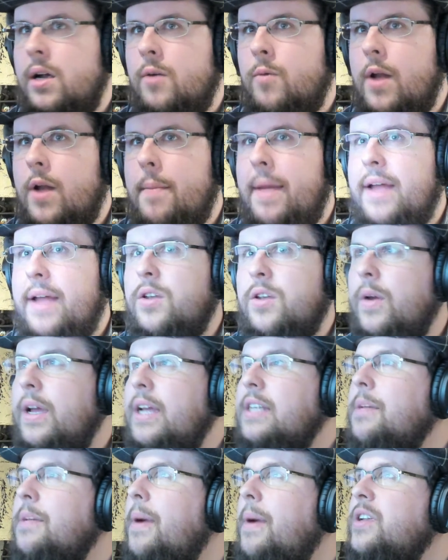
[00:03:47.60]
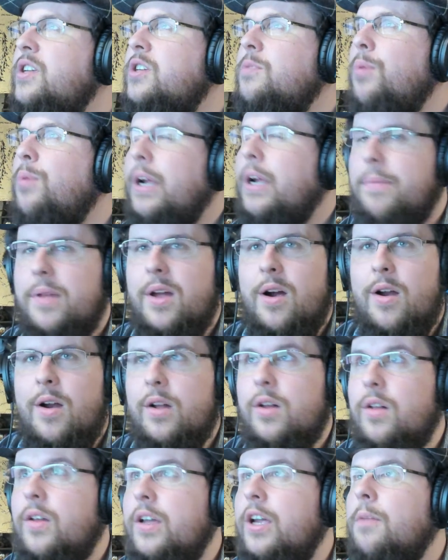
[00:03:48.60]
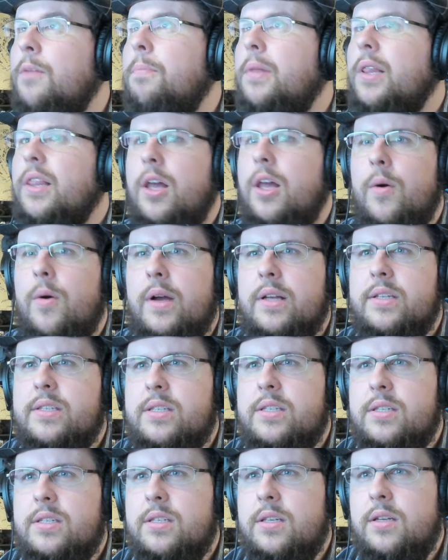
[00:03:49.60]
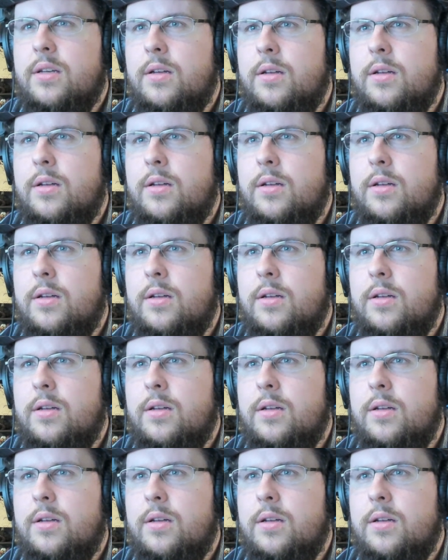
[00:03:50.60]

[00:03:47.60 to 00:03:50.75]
might do is I might just bring up the article here below us.